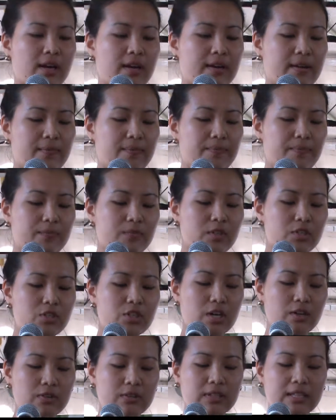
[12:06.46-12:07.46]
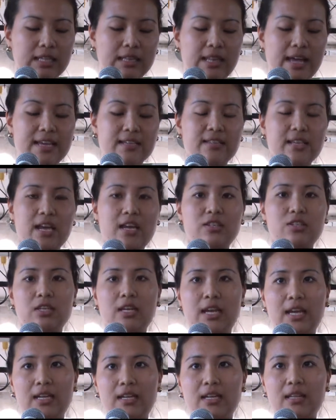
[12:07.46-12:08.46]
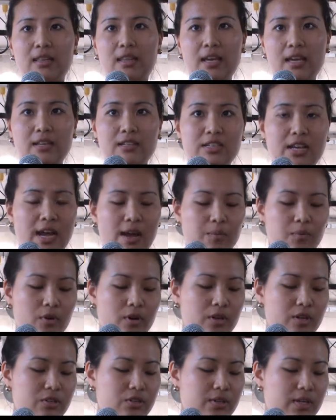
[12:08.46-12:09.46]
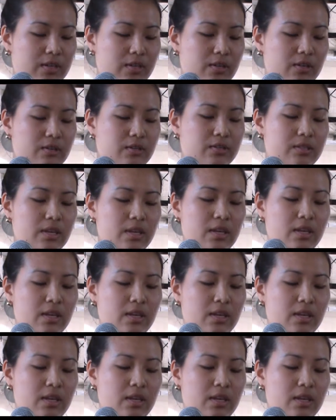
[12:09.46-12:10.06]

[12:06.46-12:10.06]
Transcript: um, generally less educated than tap water drinkers.